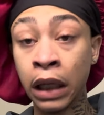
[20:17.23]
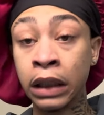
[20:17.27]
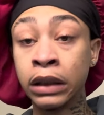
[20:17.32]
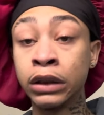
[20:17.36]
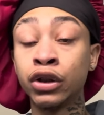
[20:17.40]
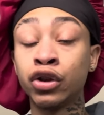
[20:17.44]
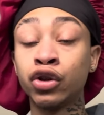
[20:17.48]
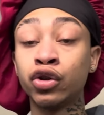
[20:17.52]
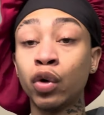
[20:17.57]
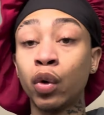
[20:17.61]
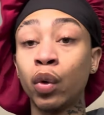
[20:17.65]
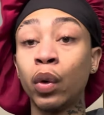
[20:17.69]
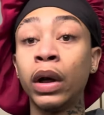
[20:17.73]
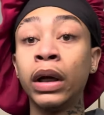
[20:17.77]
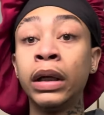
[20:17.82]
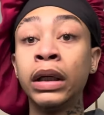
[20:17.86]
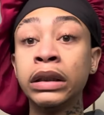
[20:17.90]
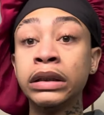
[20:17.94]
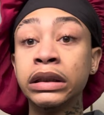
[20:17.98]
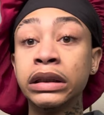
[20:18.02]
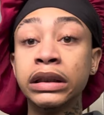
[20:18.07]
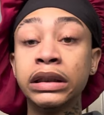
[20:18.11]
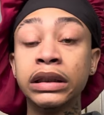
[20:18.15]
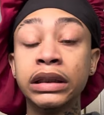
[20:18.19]
So it
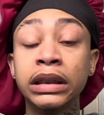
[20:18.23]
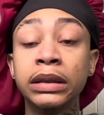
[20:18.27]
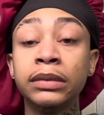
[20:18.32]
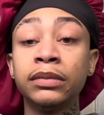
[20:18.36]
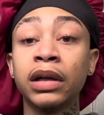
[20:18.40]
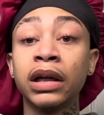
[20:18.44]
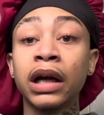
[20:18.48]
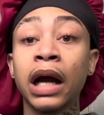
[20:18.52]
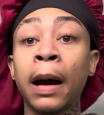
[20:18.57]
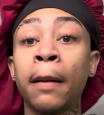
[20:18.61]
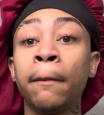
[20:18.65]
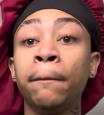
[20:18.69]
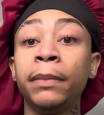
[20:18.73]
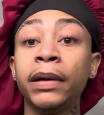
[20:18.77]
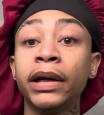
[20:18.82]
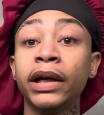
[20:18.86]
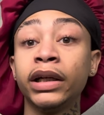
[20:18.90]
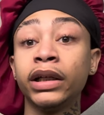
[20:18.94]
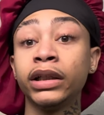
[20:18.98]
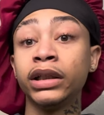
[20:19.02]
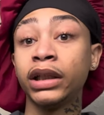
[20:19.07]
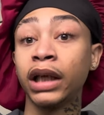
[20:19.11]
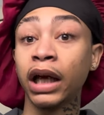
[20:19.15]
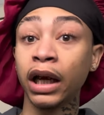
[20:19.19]
doesn't seem like I'm
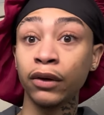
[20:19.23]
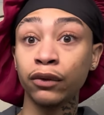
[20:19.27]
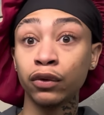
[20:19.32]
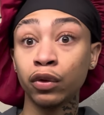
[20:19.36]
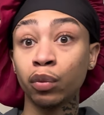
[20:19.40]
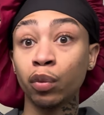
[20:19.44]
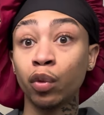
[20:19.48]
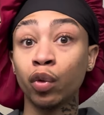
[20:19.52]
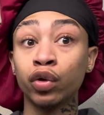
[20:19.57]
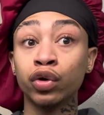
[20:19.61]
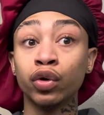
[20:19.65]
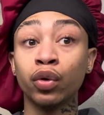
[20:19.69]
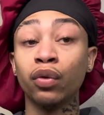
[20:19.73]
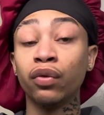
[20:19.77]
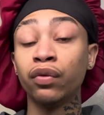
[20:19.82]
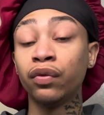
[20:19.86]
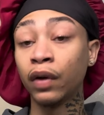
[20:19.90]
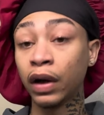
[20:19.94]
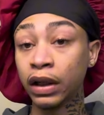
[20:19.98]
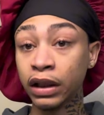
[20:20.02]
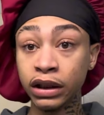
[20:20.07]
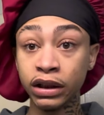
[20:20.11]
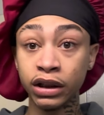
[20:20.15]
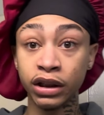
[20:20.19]
being David or no
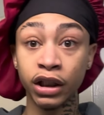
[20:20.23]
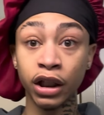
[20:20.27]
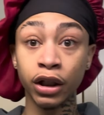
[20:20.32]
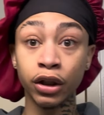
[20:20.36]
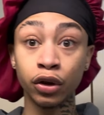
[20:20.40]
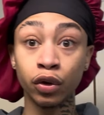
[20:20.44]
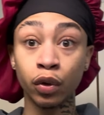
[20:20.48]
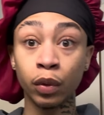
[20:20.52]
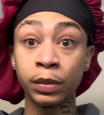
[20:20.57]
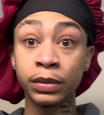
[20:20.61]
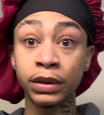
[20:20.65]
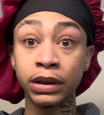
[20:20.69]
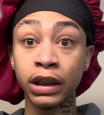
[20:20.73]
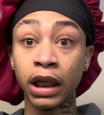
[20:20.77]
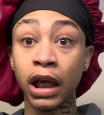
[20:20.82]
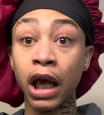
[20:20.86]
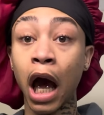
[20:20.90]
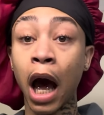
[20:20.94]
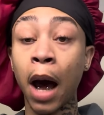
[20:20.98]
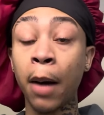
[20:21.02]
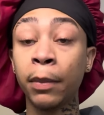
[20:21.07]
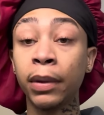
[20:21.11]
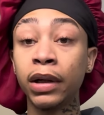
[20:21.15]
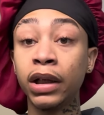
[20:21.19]
funny shit, you know what I'm saying?
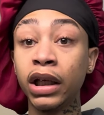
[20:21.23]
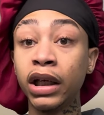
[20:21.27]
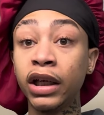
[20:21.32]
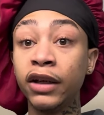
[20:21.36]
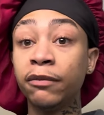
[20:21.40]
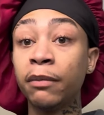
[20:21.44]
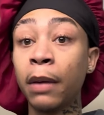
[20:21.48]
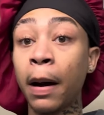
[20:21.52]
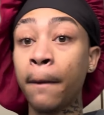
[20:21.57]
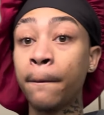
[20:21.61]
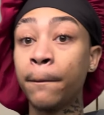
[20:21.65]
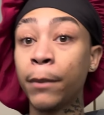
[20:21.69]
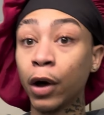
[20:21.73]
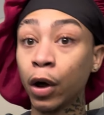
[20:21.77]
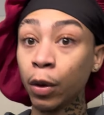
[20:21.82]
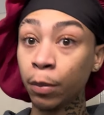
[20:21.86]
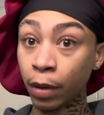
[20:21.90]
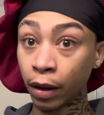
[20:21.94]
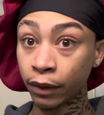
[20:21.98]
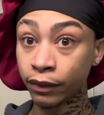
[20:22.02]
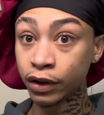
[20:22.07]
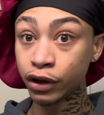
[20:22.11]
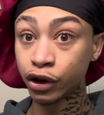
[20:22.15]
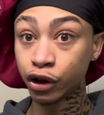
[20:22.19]
I'ma leave my
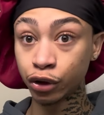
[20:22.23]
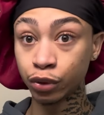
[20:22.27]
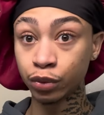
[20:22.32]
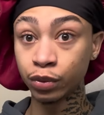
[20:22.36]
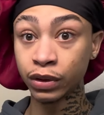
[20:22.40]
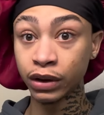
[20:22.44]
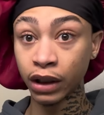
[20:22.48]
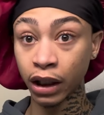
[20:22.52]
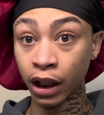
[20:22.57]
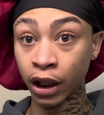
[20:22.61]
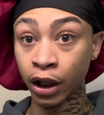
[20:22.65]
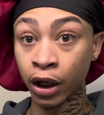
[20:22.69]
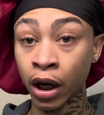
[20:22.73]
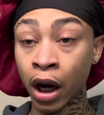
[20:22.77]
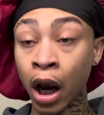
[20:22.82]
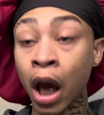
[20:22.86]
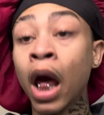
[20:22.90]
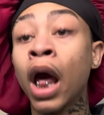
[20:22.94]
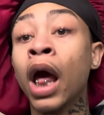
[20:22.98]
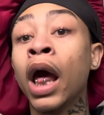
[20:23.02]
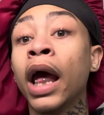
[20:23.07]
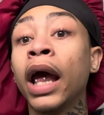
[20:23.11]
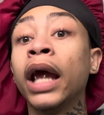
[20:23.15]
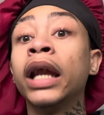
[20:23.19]
Burberry shoes here
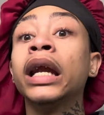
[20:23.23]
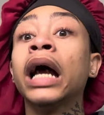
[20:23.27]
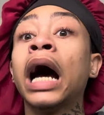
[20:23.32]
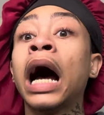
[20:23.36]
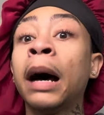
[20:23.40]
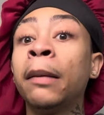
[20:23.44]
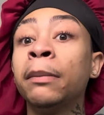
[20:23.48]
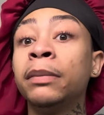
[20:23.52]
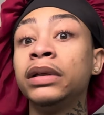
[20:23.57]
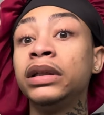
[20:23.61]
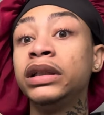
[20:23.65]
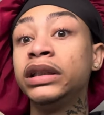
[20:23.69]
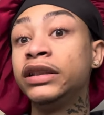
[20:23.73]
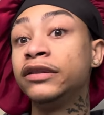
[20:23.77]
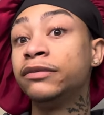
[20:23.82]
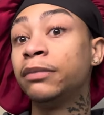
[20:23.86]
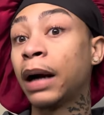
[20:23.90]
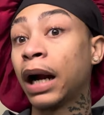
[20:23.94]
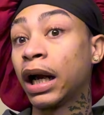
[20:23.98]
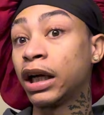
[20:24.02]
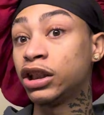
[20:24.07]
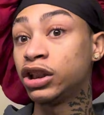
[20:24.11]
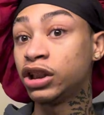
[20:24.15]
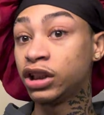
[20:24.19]
and I'ma leave
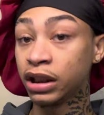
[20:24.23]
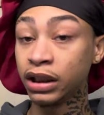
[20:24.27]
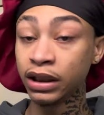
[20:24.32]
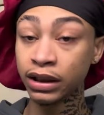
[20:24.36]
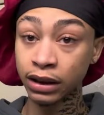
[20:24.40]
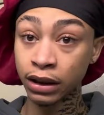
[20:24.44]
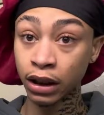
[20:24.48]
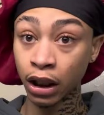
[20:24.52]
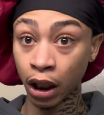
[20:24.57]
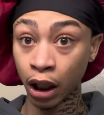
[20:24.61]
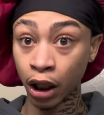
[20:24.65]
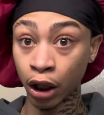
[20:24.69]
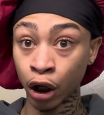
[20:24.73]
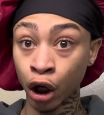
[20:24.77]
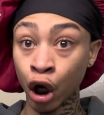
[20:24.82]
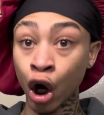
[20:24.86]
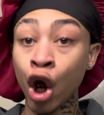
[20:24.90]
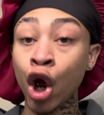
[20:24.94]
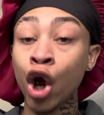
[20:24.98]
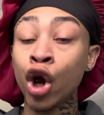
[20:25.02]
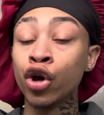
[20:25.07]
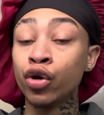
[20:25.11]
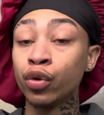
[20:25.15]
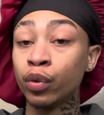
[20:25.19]
my jeans here.
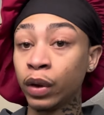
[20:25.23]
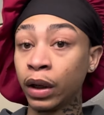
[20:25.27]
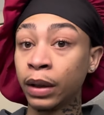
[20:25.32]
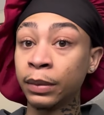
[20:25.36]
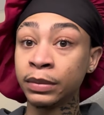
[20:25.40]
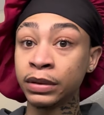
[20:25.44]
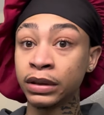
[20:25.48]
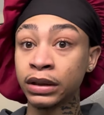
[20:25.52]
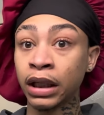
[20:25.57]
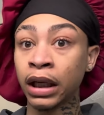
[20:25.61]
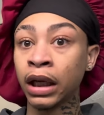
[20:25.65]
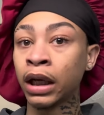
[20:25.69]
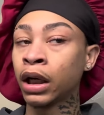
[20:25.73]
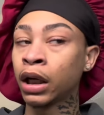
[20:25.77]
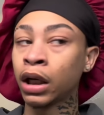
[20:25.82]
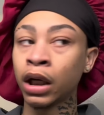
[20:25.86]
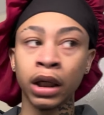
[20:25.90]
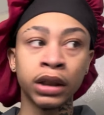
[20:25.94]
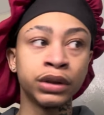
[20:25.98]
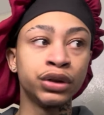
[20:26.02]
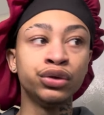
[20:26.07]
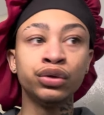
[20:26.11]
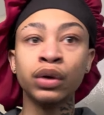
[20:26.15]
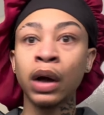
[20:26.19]
You get what I'm saying?
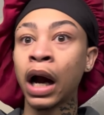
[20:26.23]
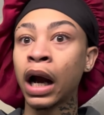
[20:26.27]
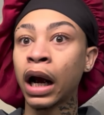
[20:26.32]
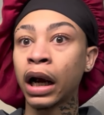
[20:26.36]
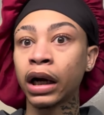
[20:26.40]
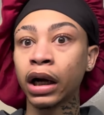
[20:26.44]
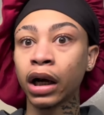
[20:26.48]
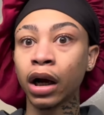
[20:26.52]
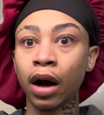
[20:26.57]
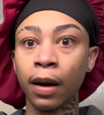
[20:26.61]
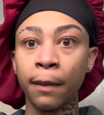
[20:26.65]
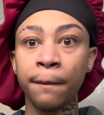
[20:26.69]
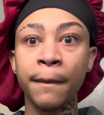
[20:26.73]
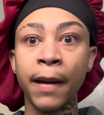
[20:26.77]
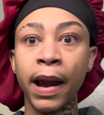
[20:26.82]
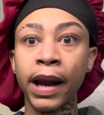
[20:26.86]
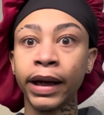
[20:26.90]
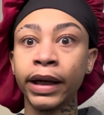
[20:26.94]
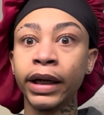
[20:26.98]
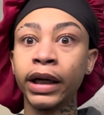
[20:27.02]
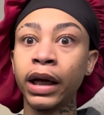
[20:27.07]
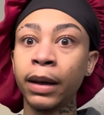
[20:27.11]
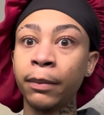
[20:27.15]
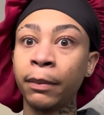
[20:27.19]
Cause you know I gotta come back
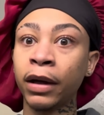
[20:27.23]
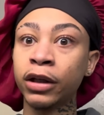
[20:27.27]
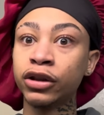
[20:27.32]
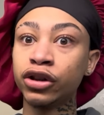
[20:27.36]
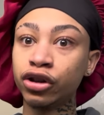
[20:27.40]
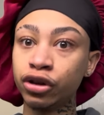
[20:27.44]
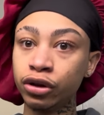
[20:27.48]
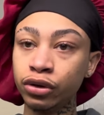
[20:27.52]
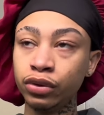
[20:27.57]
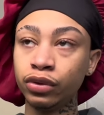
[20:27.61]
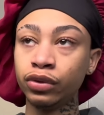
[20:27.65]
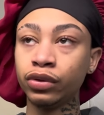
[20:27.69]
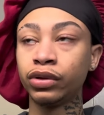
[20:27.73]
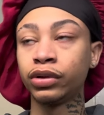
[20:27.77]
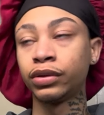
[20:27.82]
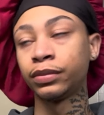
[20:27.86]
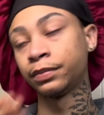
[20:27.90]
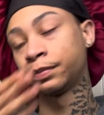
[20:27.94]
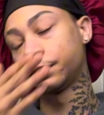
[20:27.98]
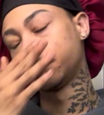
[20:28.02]
and get my shoes.